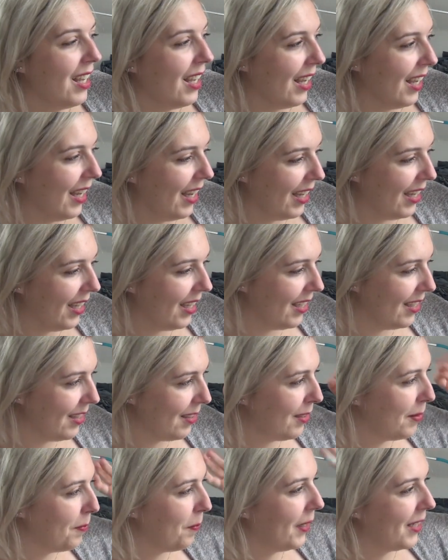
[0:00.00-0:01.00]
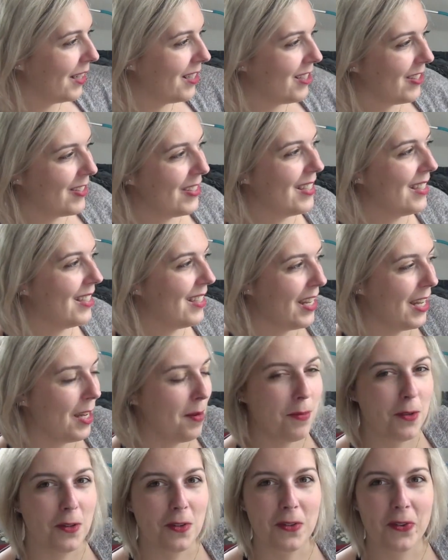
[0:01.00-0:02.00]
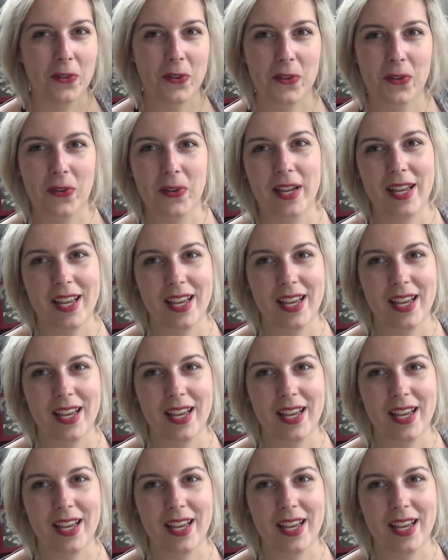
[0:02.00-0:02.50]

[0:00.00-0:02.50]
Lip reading: and my cutting table,